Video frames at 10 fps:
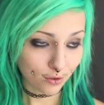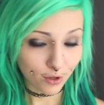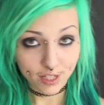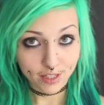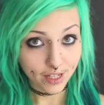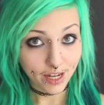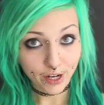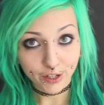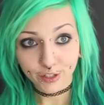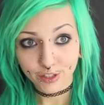crazy
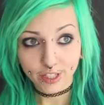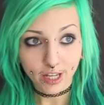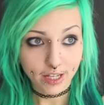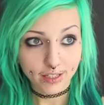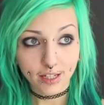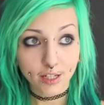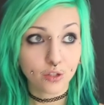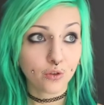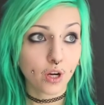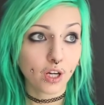hair dyes
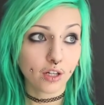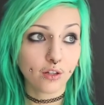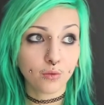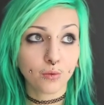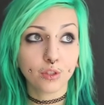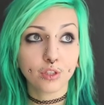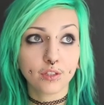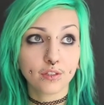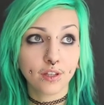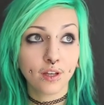in your hair, it will
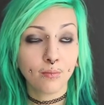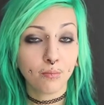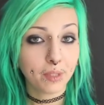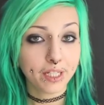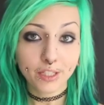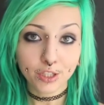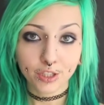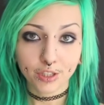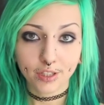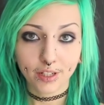just
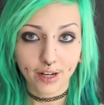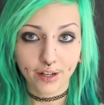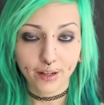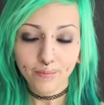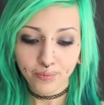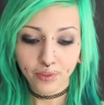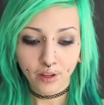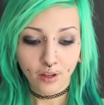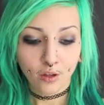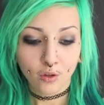bleach the hair dye.
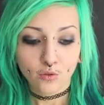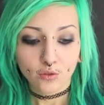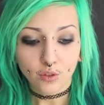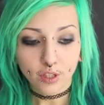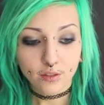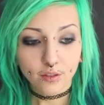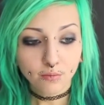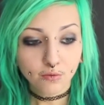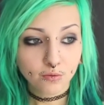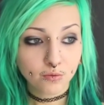So that's
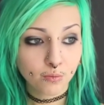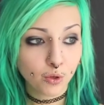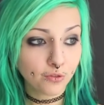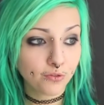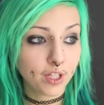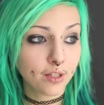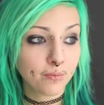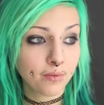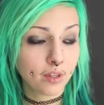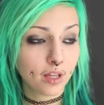some
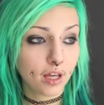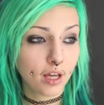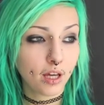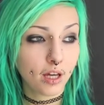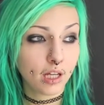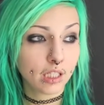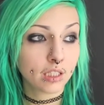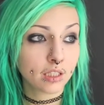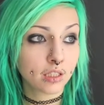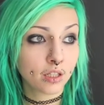morphing.
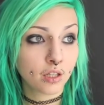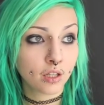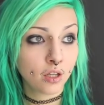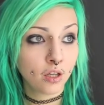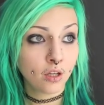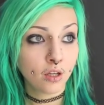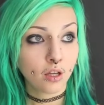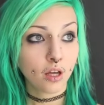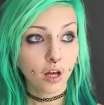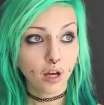And
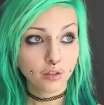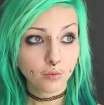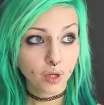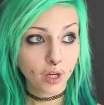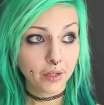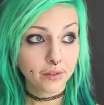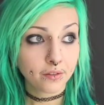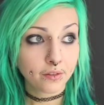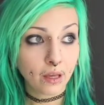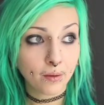
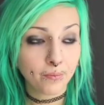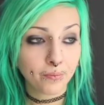otherwise,